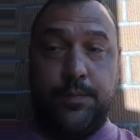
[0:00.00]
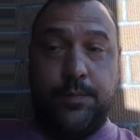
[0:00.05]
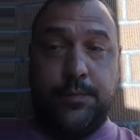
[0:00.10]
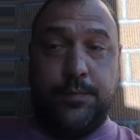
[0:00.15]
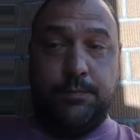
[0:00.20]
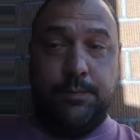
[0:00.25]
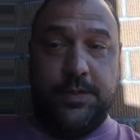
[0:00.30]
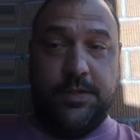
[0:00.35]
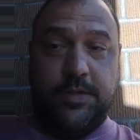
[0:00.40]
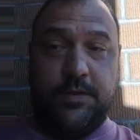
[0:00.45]

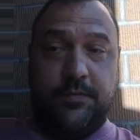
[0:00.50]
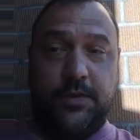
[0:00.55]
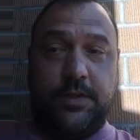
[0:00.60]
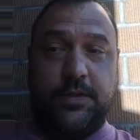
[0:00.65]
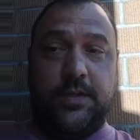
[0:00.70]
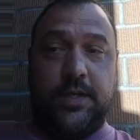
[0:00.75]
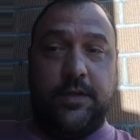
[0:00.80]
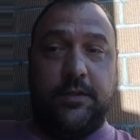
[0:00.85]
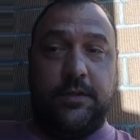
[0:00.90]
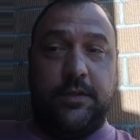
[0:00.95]

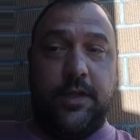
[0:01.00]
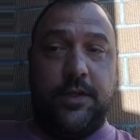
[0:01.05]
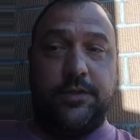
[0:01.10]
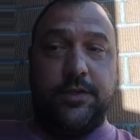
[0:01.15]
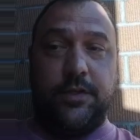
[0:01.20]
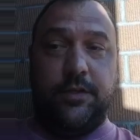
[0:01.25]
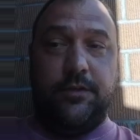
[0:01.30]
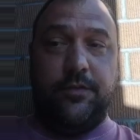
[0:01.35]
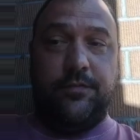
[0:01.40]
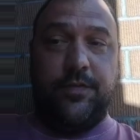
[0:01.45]
specific
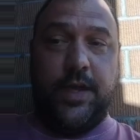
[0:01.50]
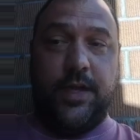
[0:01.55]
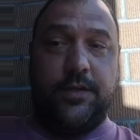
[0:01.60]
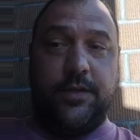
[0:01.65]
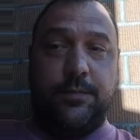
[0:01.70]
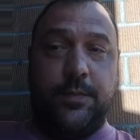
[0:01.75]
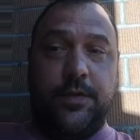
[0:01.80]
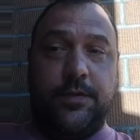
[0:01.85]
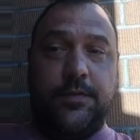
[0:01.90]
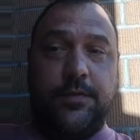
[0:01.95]
technological
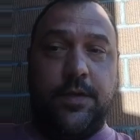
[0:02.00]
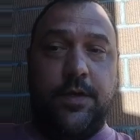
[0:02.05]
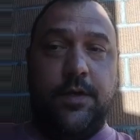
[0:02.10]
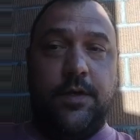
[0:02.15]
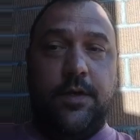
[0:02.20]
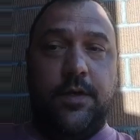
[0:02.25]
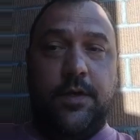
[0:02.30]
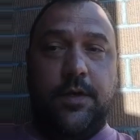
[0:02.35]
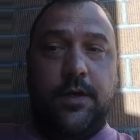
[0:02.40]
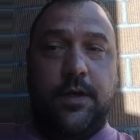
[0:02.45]
advancements.
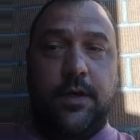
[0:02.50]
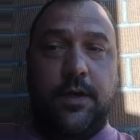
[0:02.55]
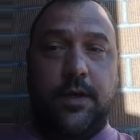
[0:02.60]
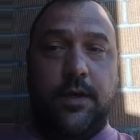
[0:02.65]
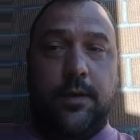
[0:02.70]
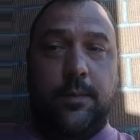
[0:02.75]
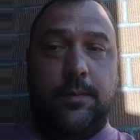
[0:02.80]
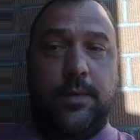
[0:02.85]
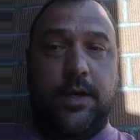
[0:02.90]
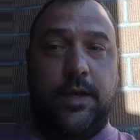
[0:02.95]

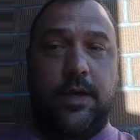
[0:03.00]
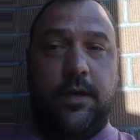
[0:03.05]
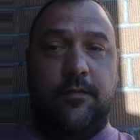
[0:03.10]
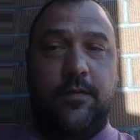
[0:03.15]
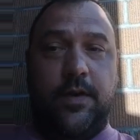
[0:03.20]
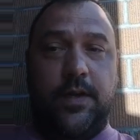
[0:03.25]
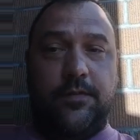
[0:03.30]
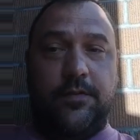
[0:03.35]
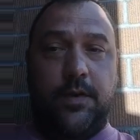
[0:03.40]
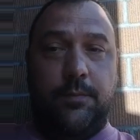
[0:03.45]

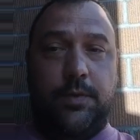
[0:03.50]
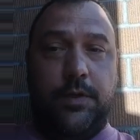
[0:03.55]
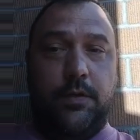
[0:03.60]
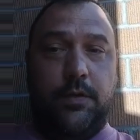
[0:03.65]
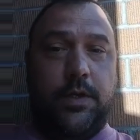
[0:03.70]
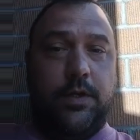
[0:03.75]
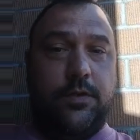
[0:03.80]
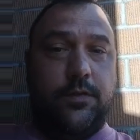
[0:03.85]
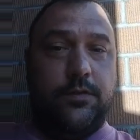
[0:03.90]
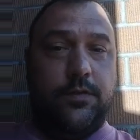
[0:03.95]
Advanced
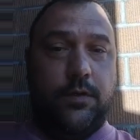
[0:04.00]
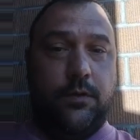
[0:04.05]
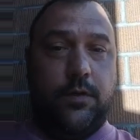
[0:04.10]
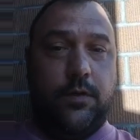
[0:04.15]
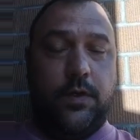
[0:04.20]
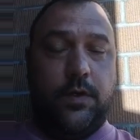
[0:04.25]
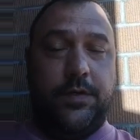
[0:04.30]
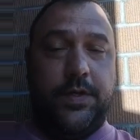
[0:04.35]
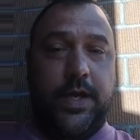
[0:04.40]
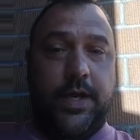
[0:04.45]
computing,
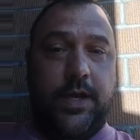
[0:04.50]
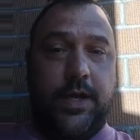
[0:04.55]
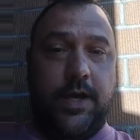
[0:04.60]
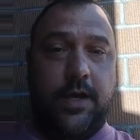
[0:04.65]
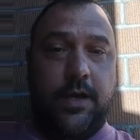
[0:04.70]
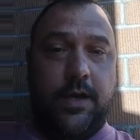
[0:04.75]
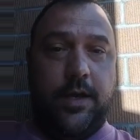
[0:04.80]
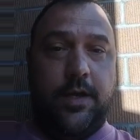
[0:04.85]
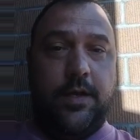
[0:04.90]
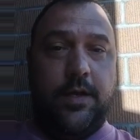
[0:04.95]
so-called
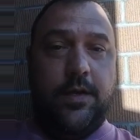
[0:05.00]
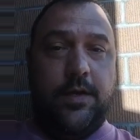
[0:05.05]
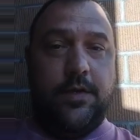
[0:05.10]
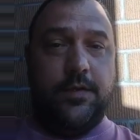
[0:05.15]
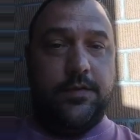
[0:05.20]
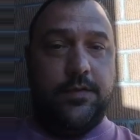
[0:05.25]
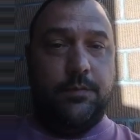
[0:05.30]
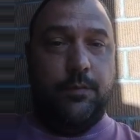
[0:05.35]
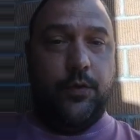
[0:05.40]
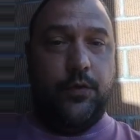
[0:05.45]
AI,
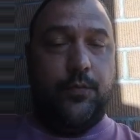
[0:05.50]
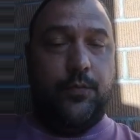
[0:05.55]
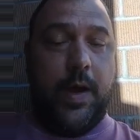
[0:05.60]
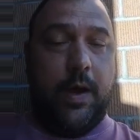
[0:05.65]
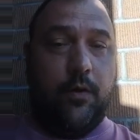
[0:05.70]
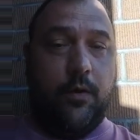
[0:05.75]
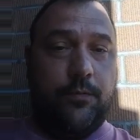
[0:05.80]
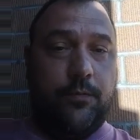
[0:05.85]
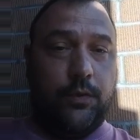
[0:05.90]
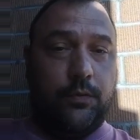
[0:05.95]
is the most
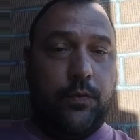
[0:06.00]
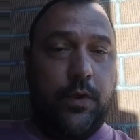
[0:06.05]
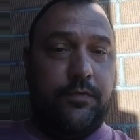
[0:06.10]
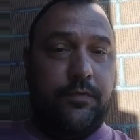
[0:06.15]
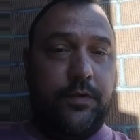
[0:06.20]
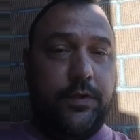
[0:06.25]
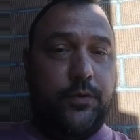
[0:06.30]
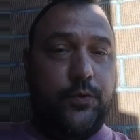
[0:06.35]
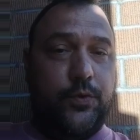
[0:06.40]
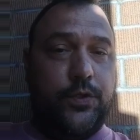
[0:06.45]
powerful
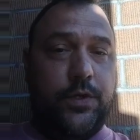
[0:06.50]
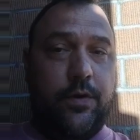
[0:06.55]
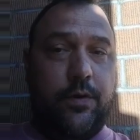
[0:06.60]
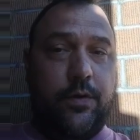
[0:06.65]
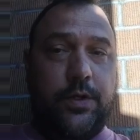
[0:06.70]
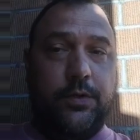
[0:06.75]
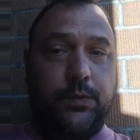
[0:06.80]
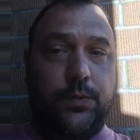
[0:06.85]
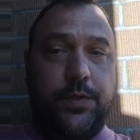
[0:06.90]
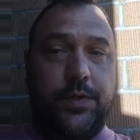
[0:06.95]

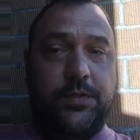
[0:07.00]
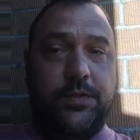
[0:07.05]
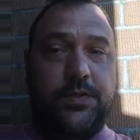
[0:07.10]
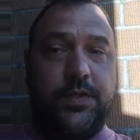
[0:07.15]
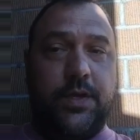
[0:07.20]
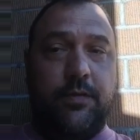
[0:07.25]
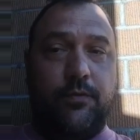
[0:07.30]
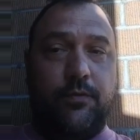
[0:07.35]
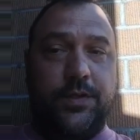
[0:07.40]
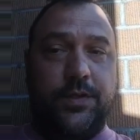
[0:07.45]
revolutionary tool that
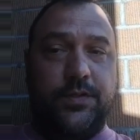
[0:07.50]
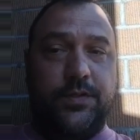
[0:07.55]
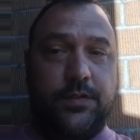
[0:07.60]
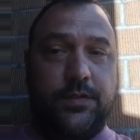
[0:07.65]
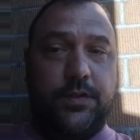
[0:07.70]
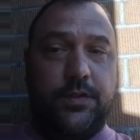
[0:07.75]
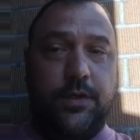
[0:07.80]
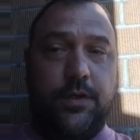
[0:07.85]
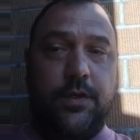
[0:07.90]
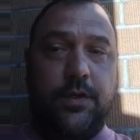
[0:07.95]
has ever
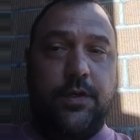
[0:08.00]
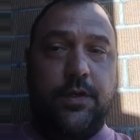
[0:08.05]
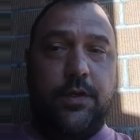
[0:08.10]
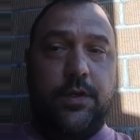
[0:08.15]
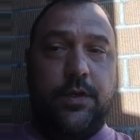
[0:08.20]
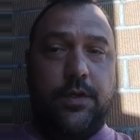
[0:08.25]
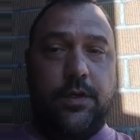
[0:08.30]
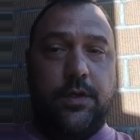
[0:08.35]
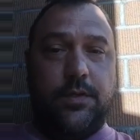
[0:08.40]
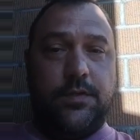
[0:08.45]
existed.
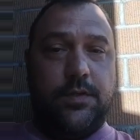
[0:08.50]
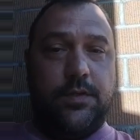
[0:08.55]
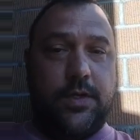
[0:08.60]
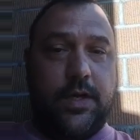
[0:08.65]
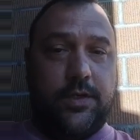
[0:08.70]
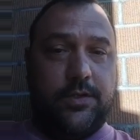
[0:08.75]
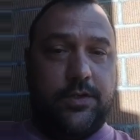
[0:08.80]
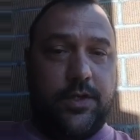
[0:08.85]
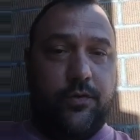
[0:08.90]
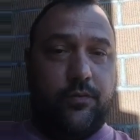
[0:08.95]
This is
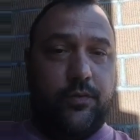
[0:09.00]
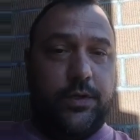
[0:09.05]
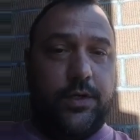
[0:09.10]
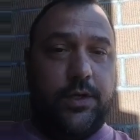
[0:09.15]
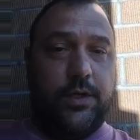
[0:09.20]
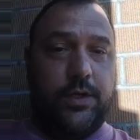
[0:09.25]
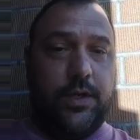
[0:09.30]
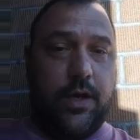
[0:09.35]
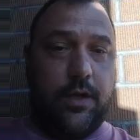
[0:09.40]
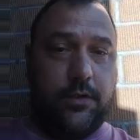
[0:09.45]
not
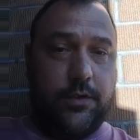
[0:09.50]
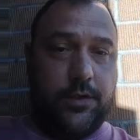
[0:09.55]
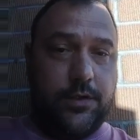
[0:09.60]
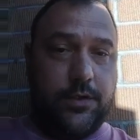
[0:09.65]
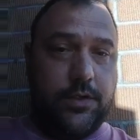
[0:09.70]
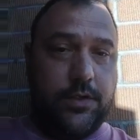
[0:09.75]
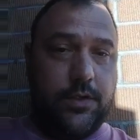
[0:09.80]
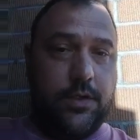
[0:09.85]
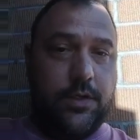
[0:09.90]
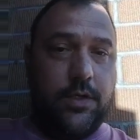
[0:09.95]
generally
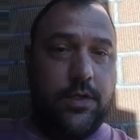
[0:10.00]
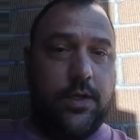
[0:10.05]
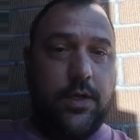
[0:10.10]
acknowledged